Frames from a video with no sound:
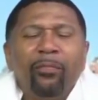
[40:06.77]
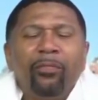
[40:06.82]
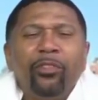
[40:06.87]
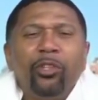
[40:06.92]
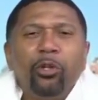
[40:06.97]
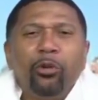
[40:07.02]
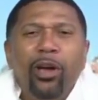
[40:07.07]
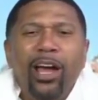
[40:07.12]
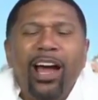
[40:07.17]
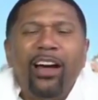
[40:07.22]

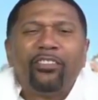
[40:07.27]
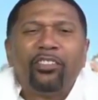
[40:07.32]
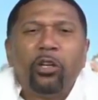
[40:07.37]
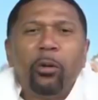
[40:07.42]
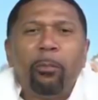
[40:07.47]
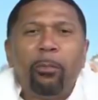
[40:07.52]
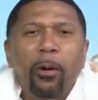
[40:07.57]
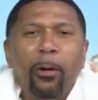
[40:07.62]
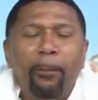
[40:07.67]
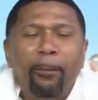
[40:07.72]
You have to
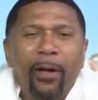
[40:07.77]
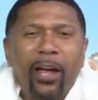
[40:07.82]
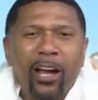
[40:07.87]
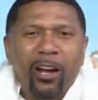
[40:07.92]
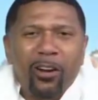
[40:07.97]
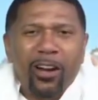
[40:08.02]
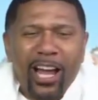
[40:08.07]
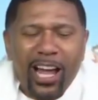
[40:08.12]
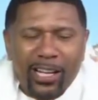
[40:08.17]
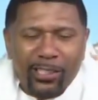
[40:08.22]

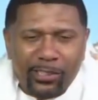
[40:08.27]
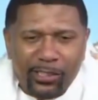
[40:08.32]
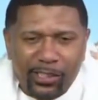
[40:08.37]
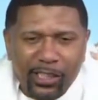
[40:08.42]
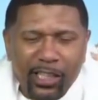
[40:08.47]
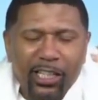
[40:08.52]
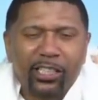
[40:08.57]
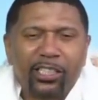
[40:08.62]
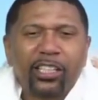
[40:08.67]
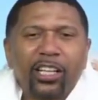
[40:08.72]
prepare as
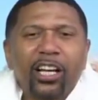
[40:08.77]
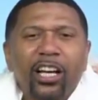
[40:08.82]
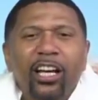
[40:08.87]
such.